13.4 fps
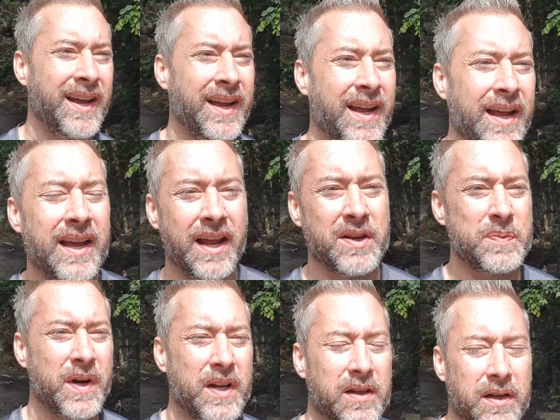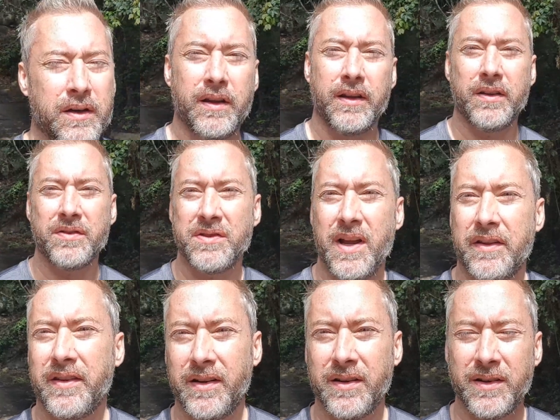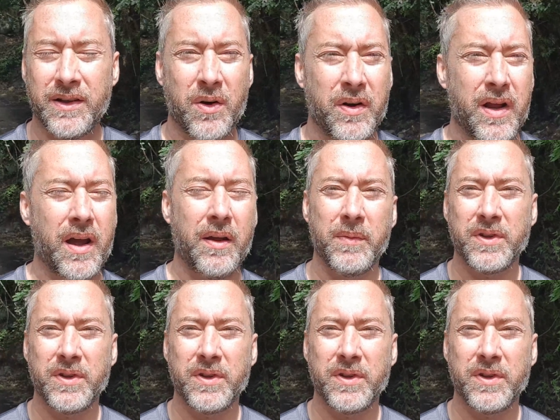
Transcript: And it's pretty clear that there's nothing going on